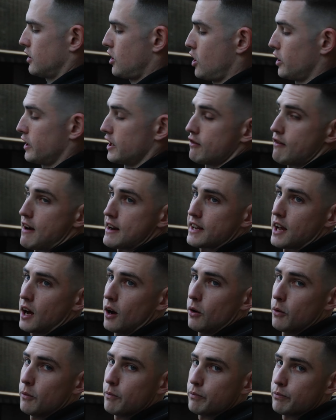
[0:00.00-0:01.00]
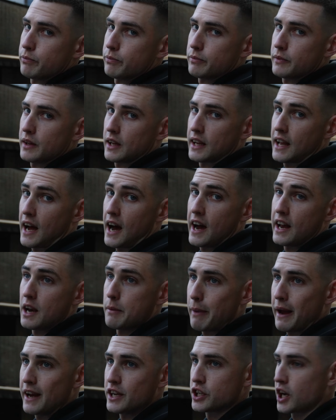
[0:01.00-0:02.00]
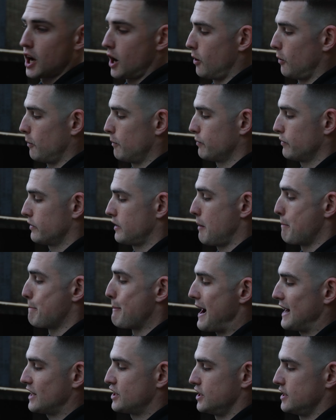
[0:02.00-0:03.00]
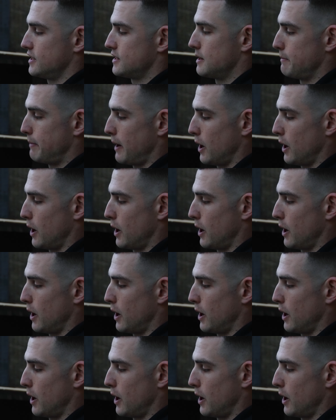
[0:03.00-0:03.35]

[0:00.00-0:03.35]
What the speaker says: a girl in a red coat, a guy in a beige coat that matches the